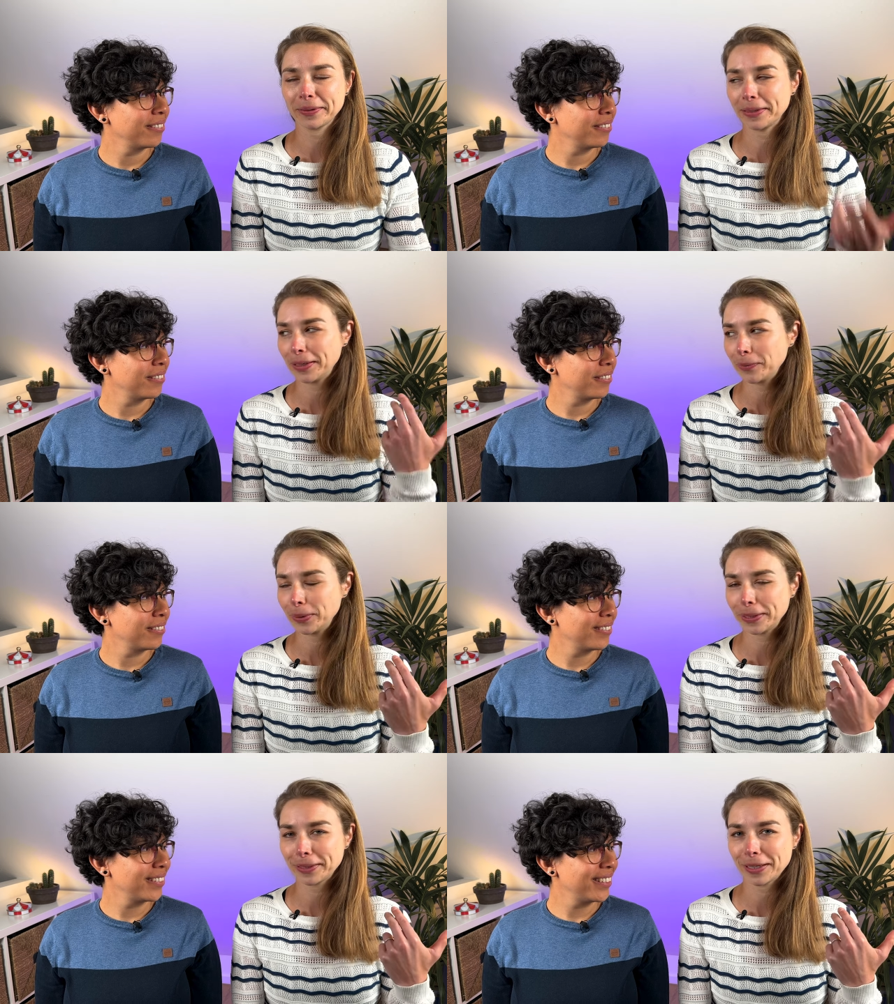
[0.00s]
Speaker 1: the day, we
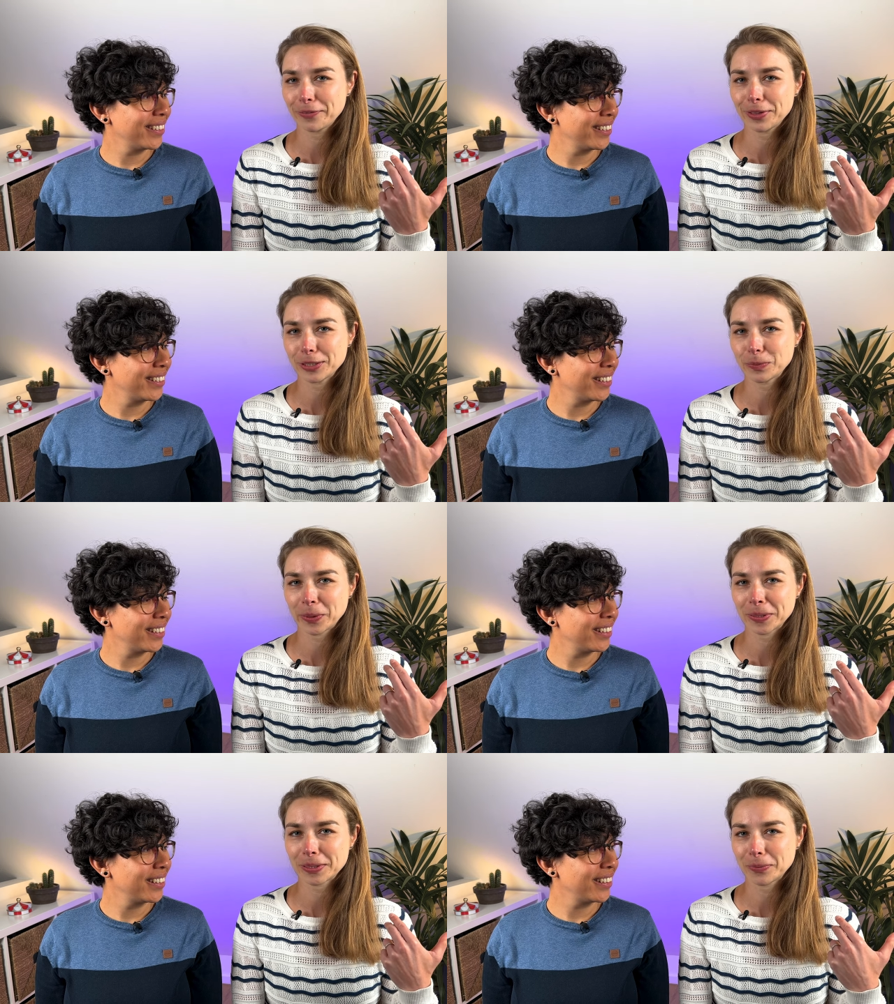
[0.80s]
didn't have the
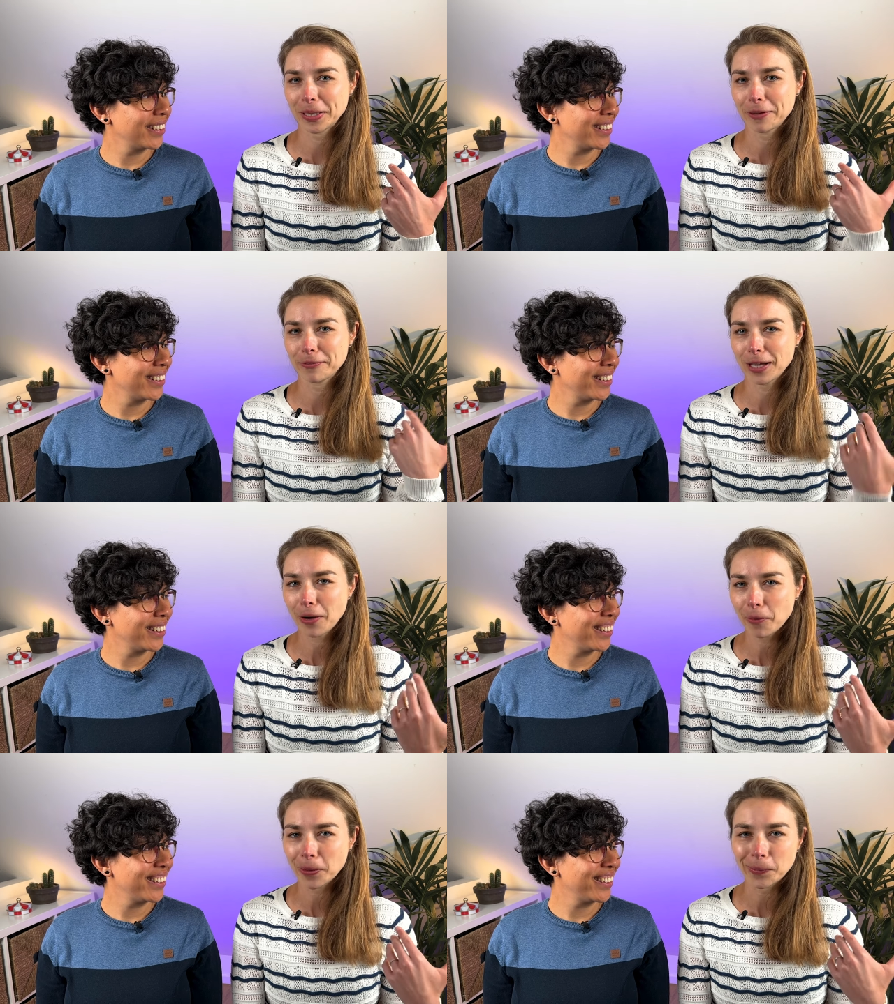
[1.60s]
experience that we have
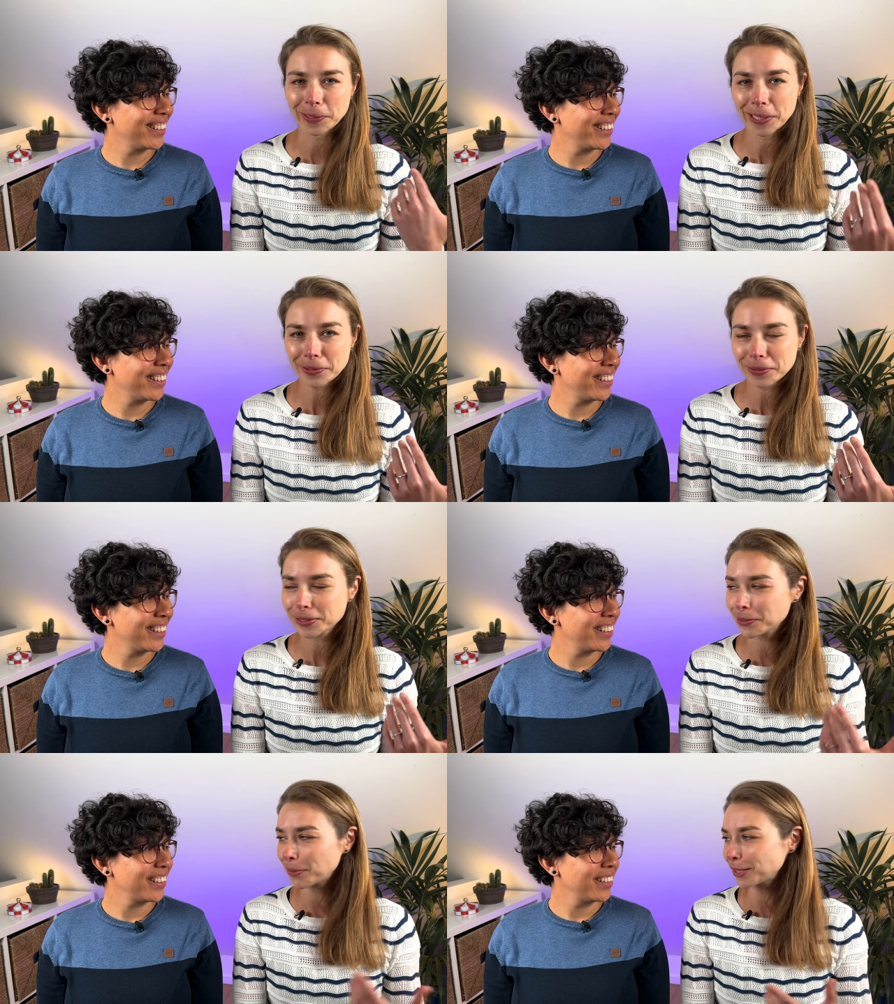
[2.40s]
now or looked into it
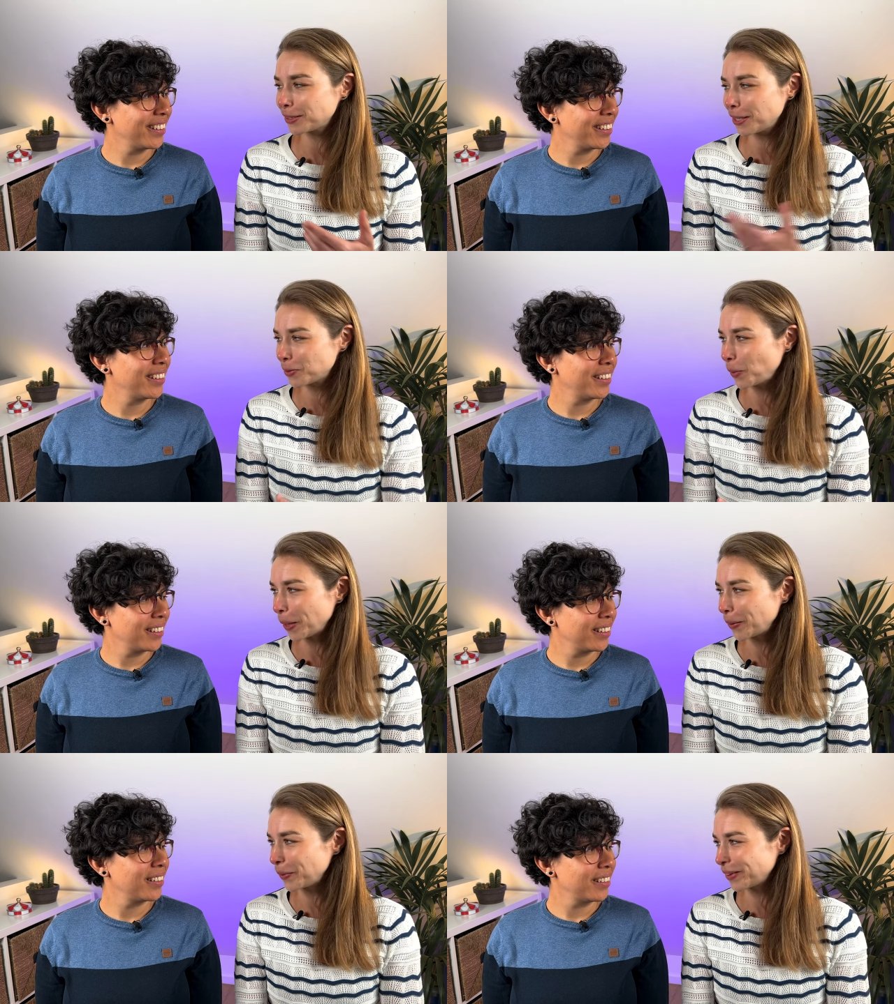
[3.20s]
so much. That's why
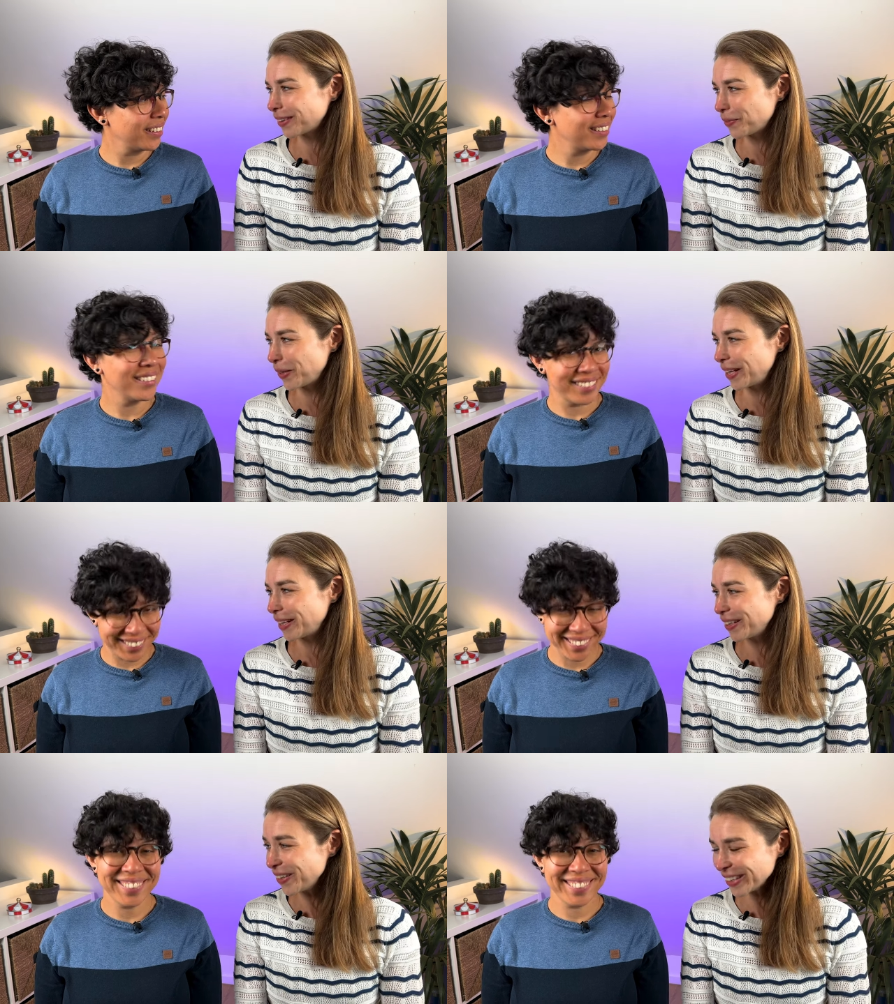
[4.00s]
it looked the way
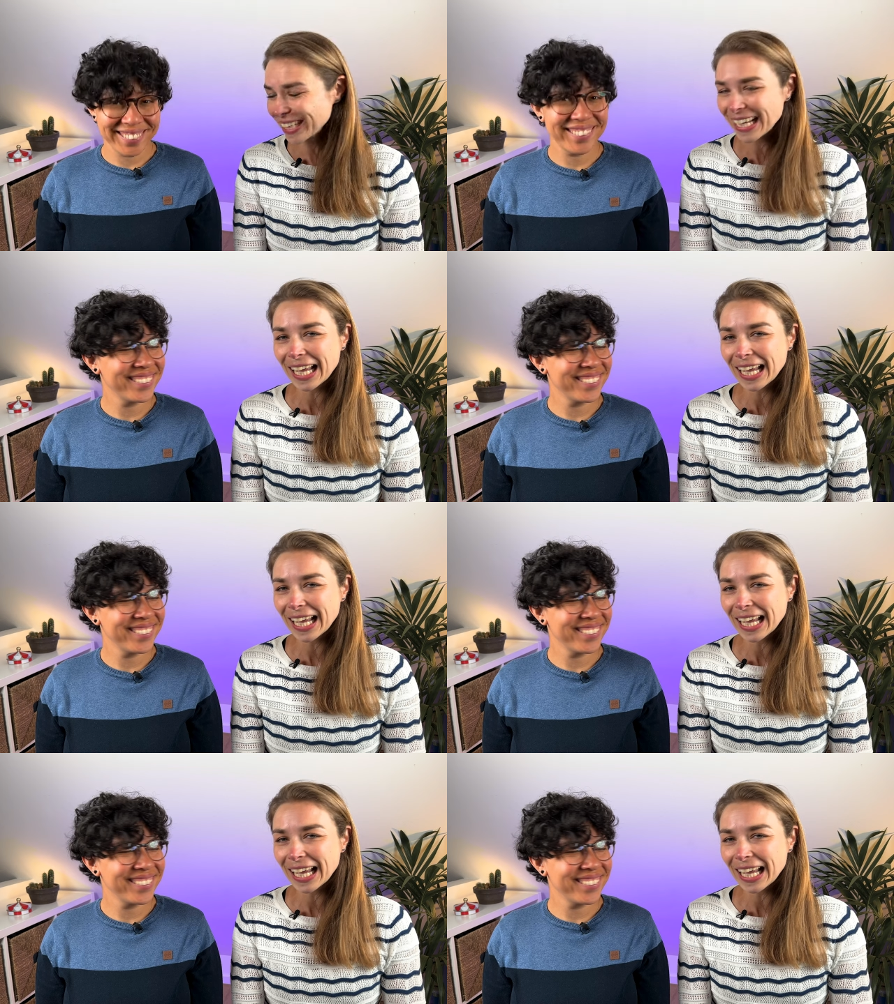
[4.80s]
it looked.